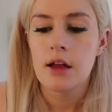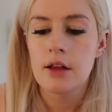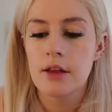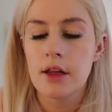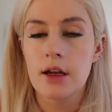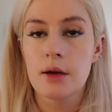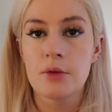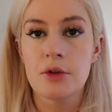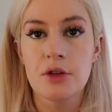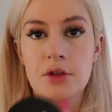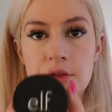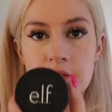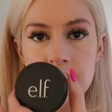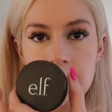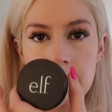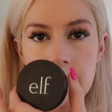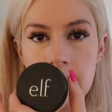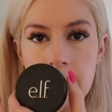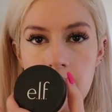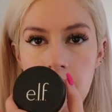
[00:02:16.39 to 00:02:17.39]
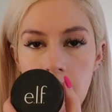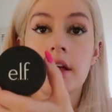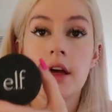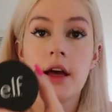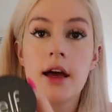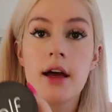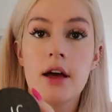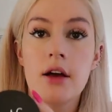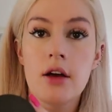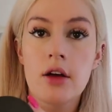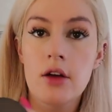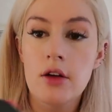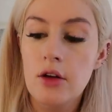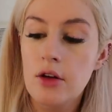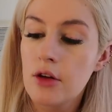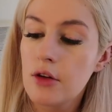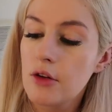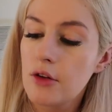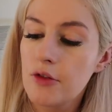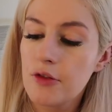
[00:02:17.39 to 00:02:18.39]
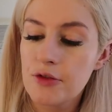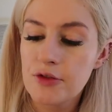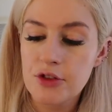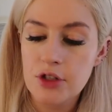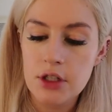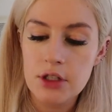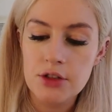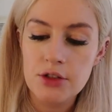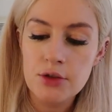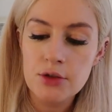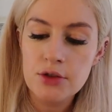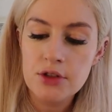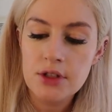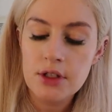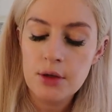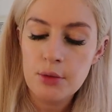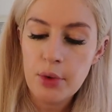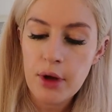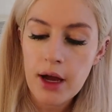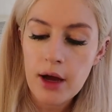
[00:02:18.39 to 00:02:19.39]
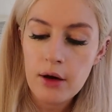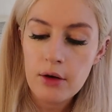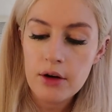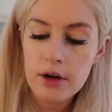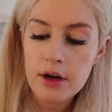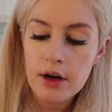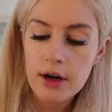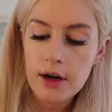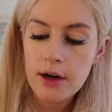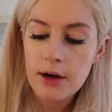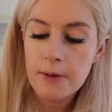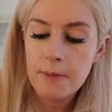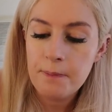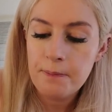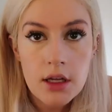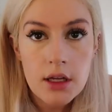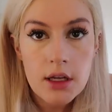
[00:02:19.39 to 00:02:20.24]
Then I'm gonna use the e.l.f. translucent powder.